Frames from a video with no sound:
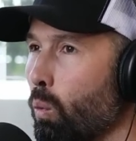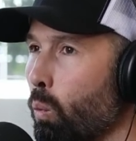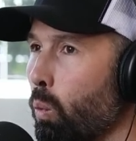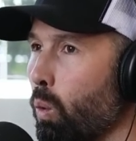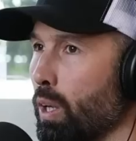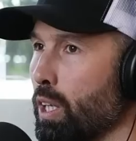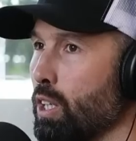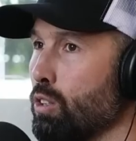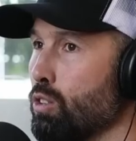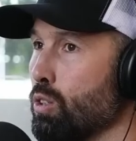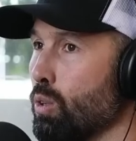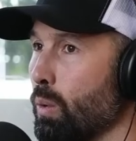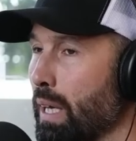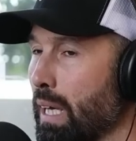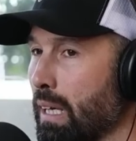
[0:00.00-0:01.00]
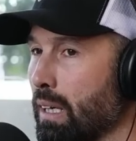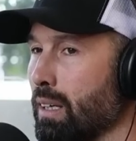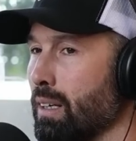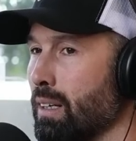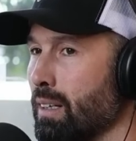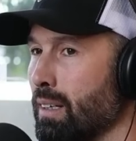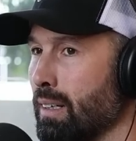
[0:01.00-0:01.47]
What are you doing?
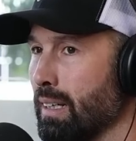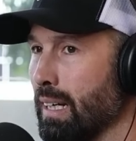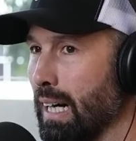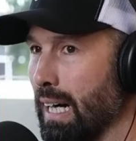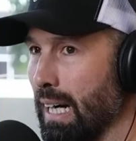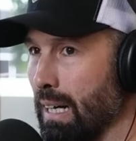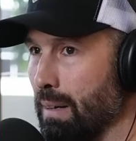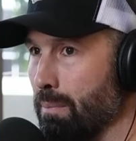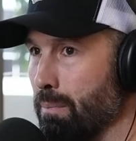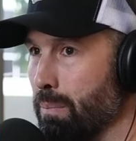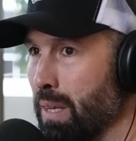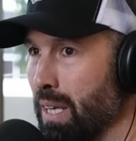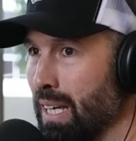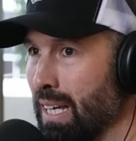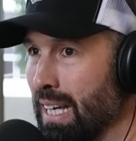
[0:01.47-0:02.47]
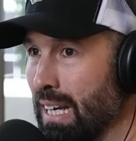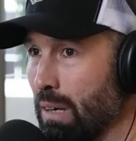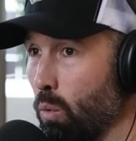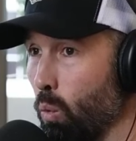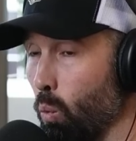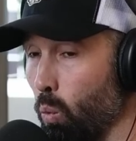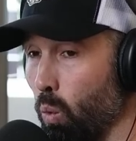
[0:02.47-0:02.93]

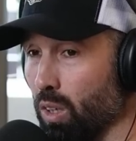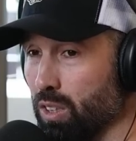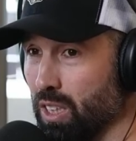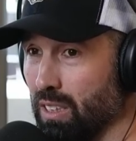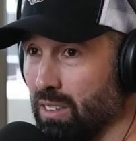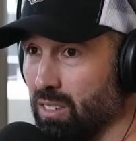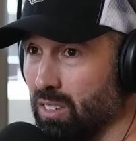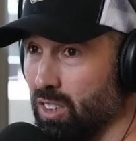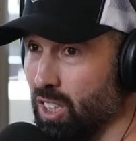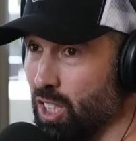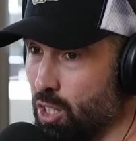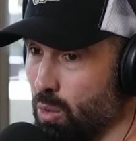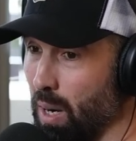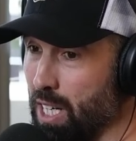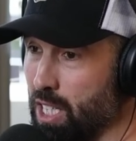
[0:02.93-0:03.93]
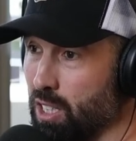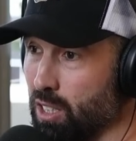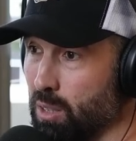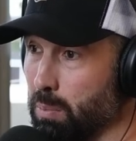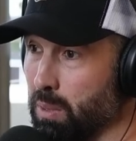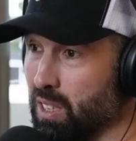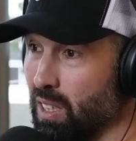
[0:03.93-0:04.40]
Was it situation
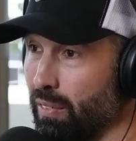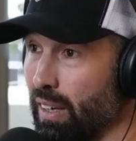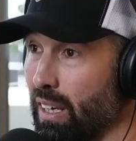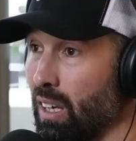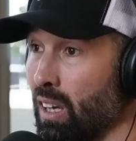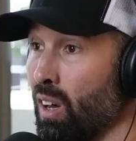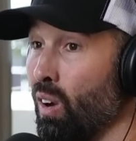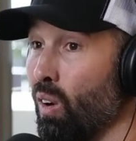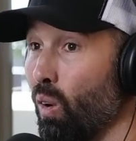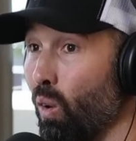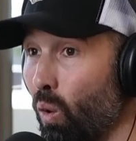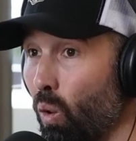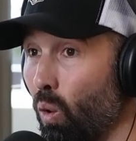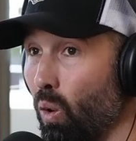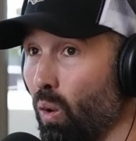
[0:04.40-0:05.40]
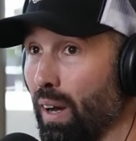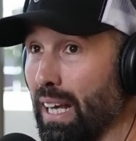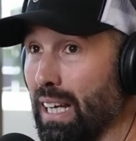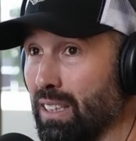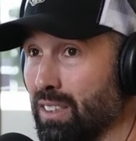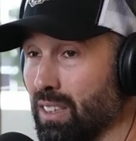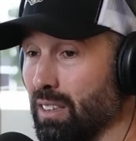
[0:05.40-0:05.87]
specific, or
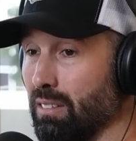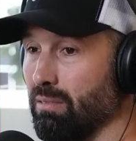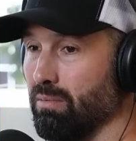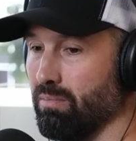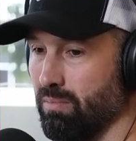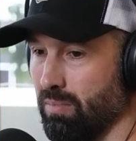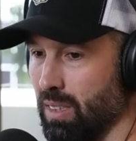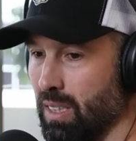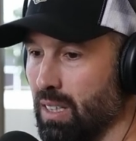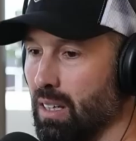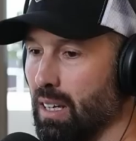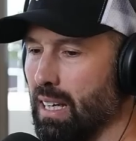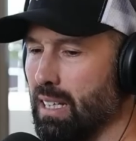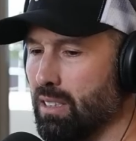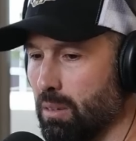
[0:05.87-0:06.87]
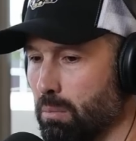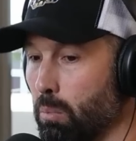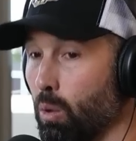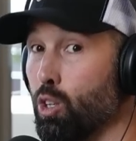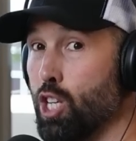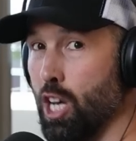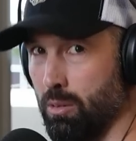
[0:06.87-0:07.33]
is it
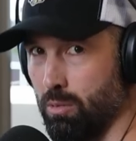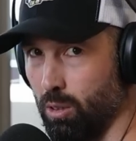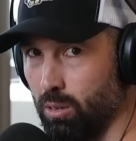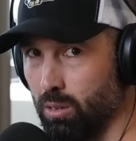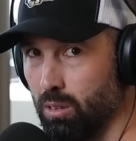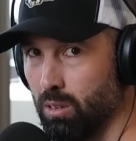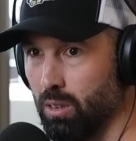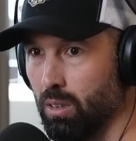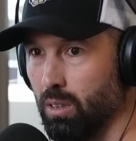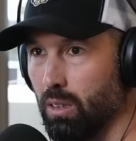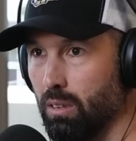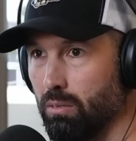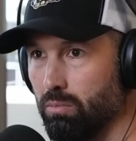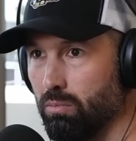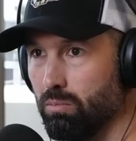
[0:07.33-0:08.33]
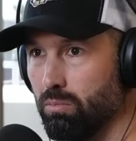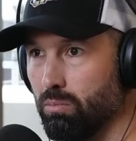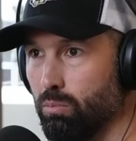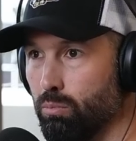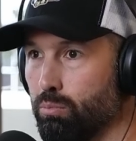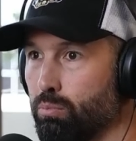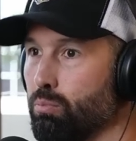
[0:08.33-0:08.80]
more general?
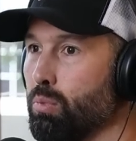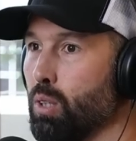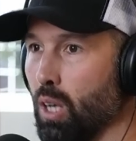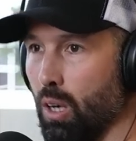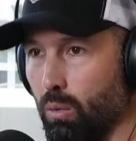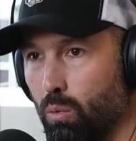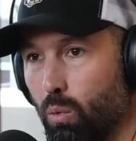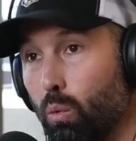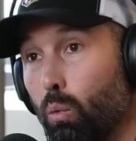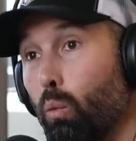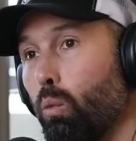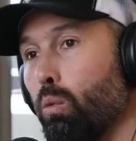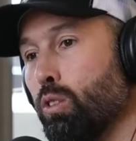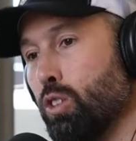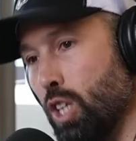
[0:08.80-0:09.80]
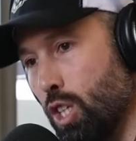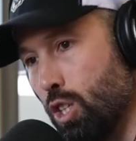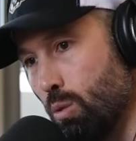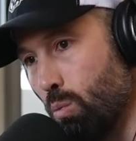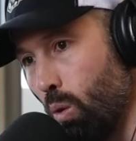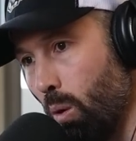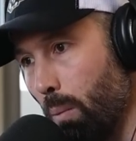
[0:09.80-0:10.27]
You know, did
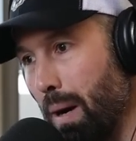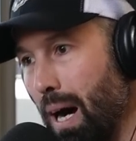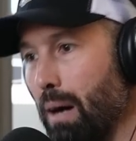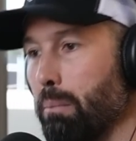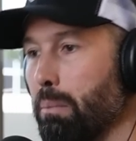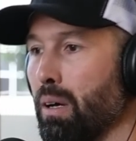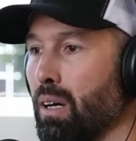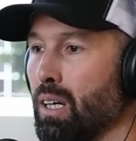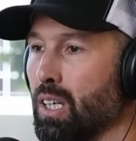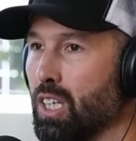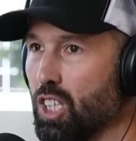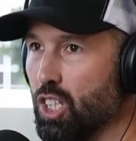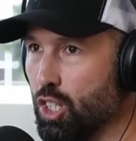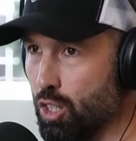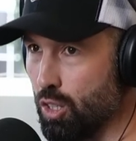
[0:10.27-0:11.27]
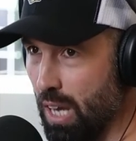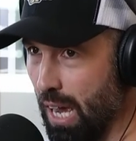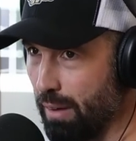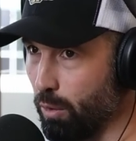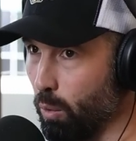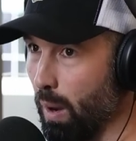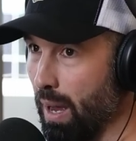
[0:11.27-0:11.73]
you warm up? Do you
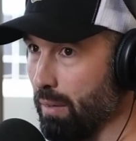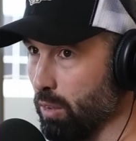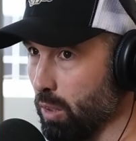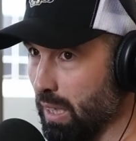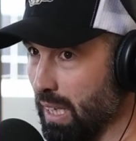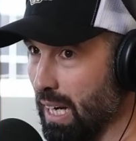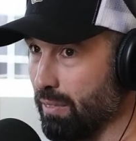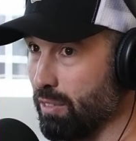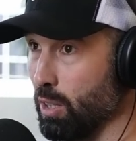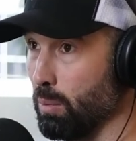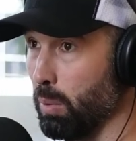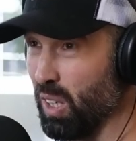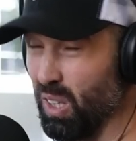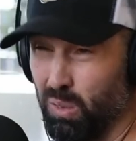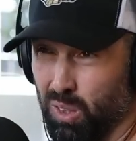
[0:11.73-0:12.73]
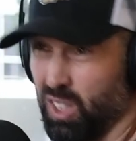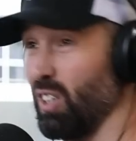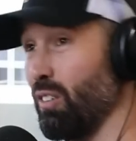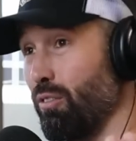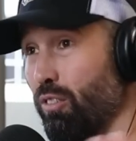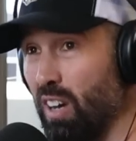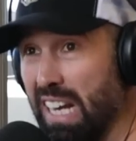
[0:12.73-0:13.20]
have a way of looking after your body? Was it
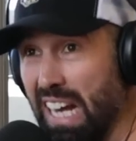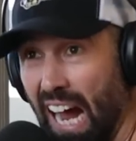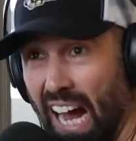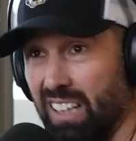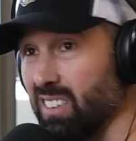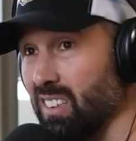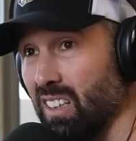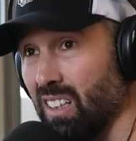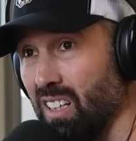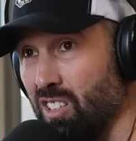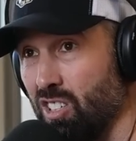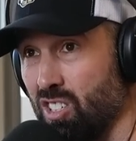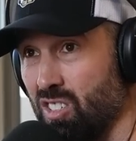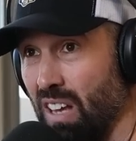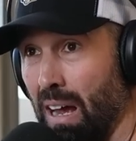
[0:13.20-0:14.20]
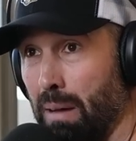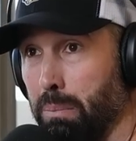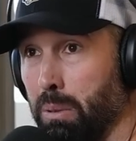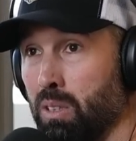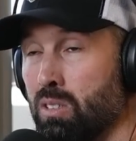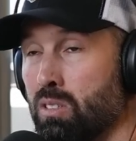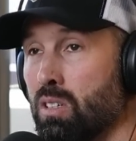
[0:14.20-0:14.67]
a freak accident? It just
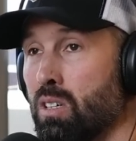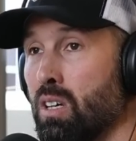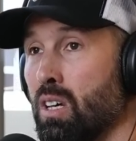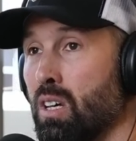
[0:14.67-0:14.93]
happened.